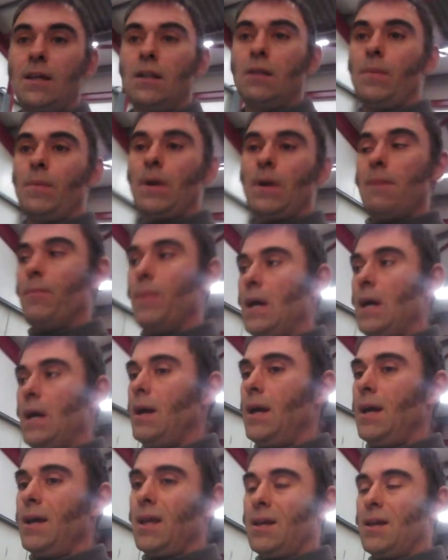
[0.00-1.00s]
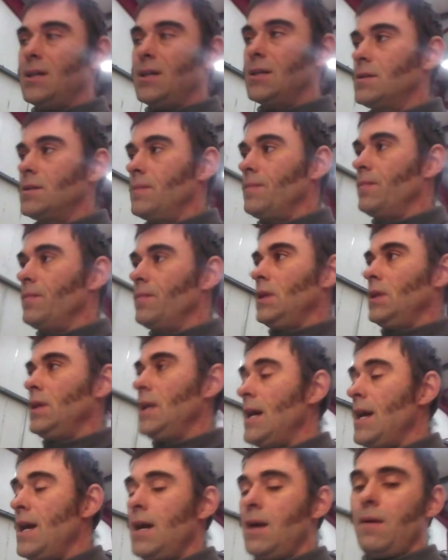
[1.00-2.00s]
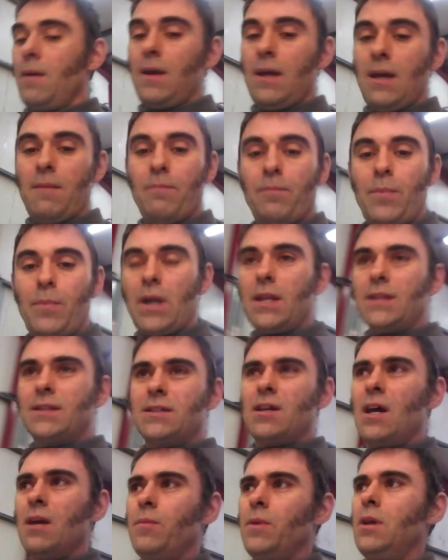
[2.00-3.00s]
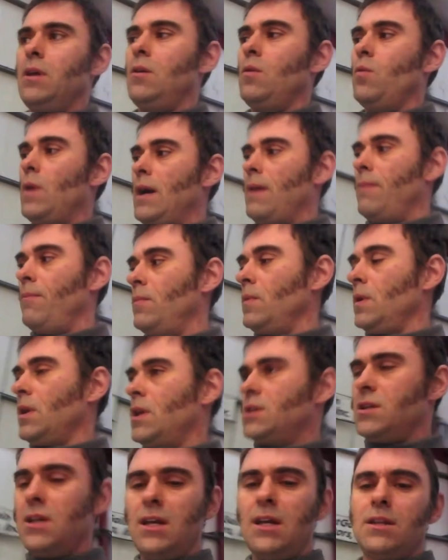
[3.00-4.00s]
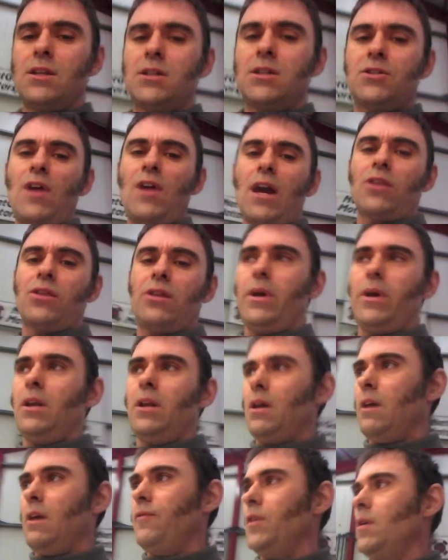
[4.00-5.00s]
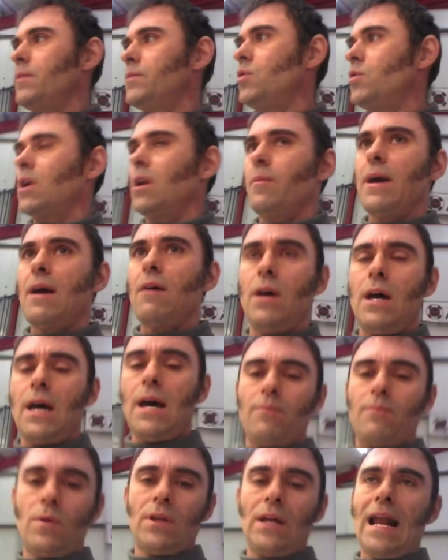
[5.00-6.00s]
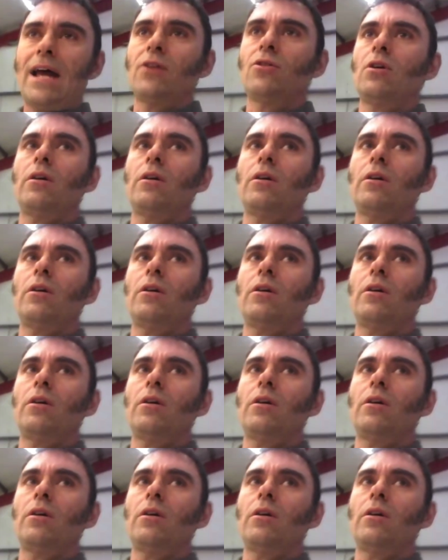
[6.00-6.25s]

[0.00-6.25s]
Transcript: steel. Because uh, yeah, by the time you um, because you need the strength. I mean, if you're talking about um, the Land Rover